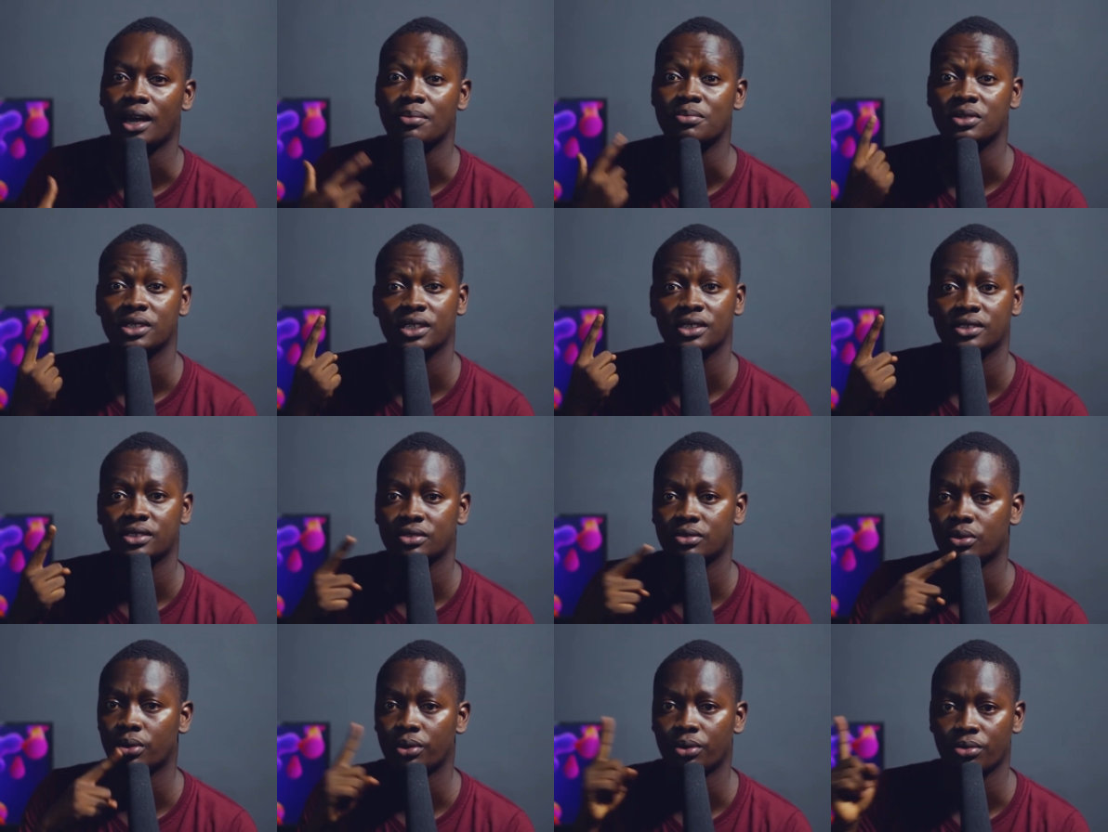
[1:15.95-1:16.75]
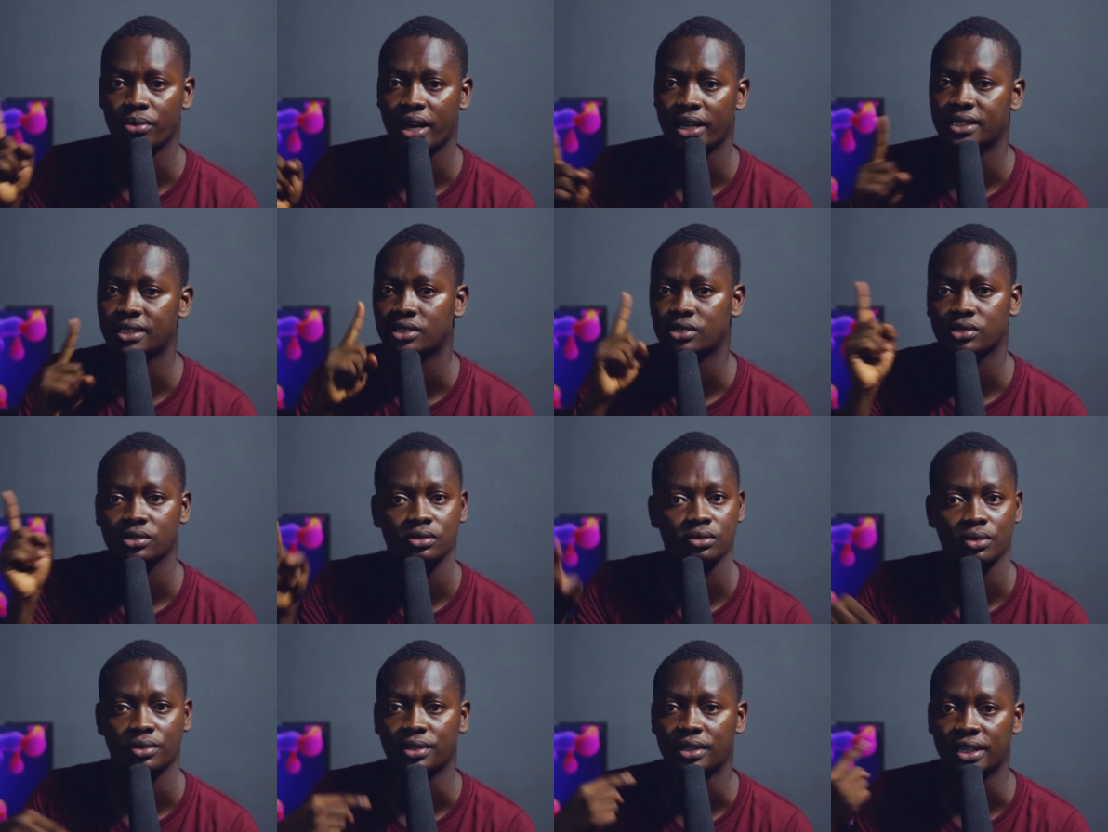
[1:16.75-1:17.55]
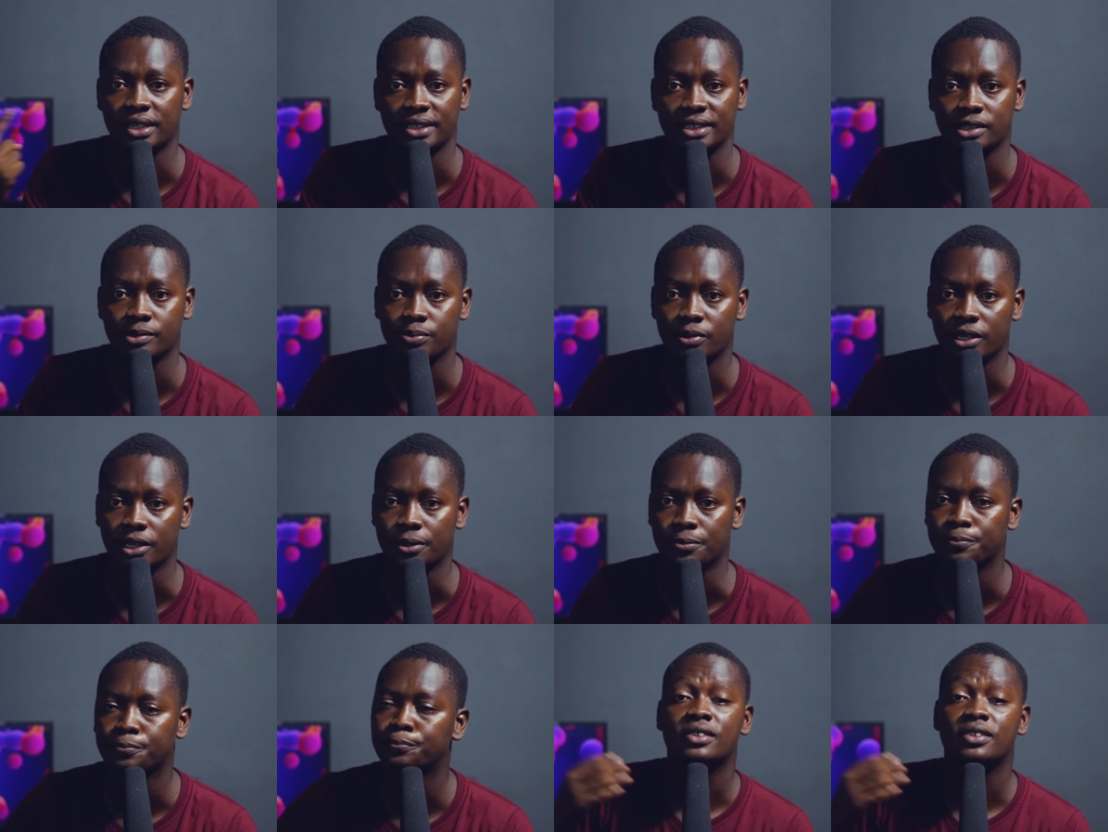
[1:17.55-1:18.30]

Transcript: I'm just going to write it on the display.